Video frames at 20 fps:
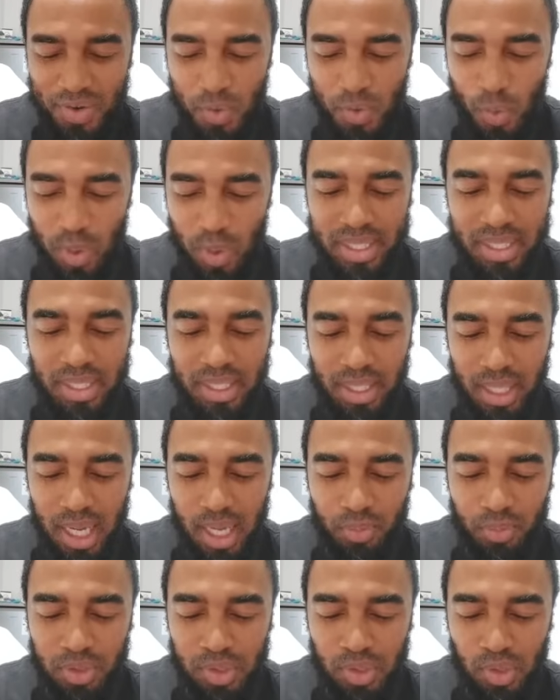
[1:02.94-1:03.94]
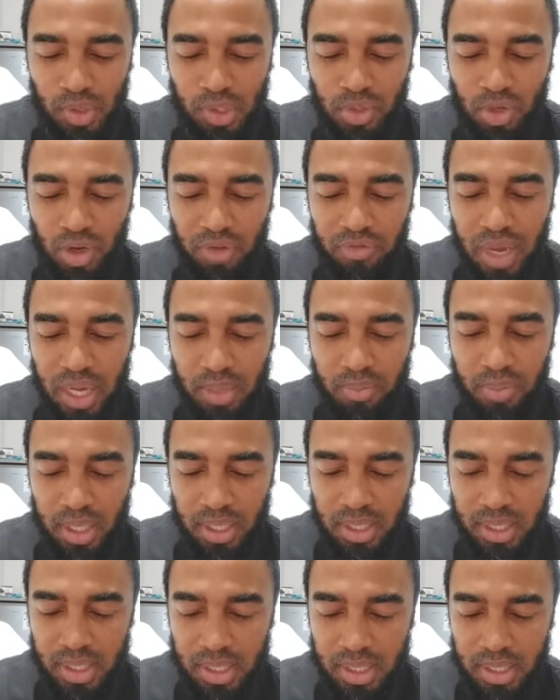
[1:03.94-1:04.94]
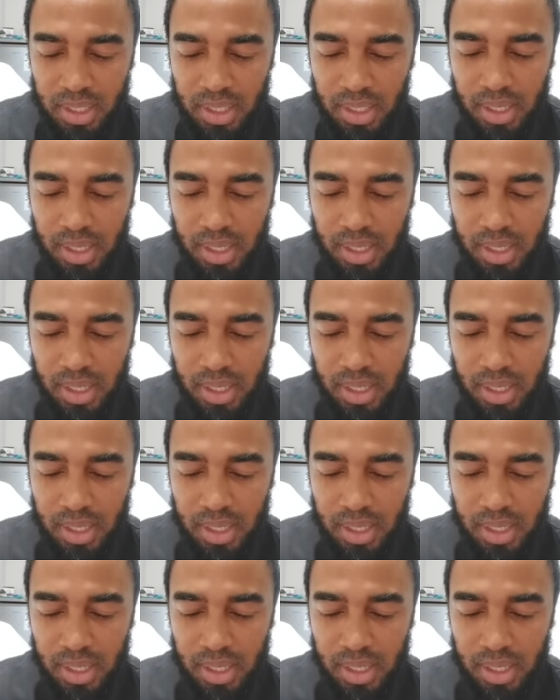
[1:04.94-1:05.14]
Western Cape resort of Hermanus.